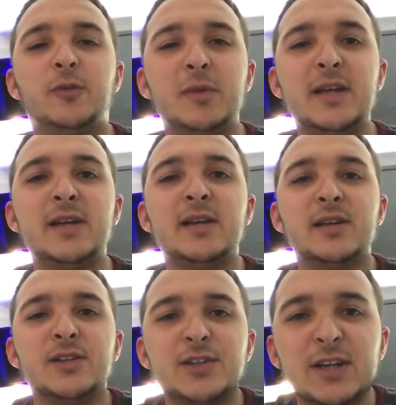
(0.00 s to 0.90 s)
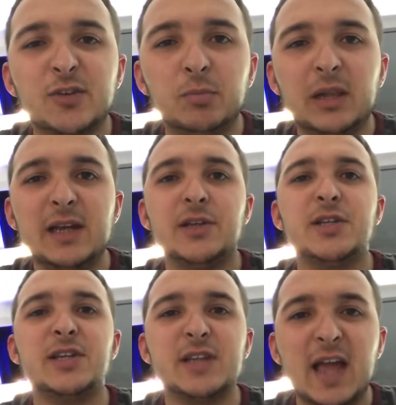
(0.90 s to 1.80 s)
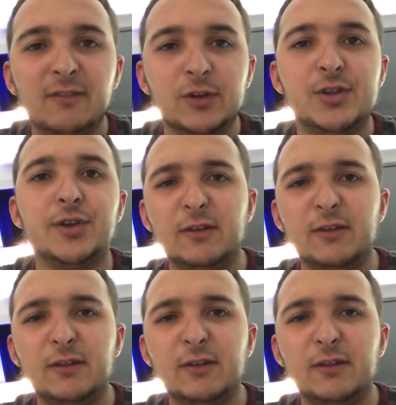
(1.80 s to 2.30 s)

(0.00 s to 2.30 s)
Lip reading: me, 6th place is Everton.